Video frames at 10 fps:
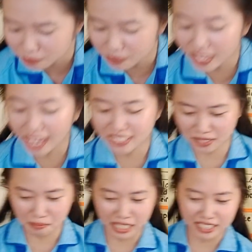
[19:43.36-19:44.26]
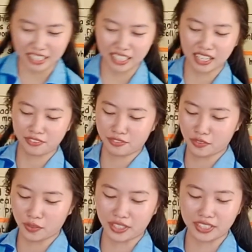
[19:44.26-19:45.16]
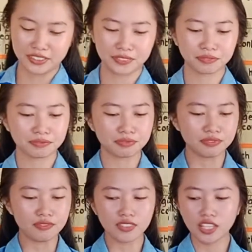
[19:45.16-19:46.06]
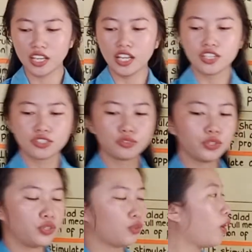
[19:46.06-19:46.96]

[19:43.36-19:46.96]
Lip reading: next meeting, of course. So your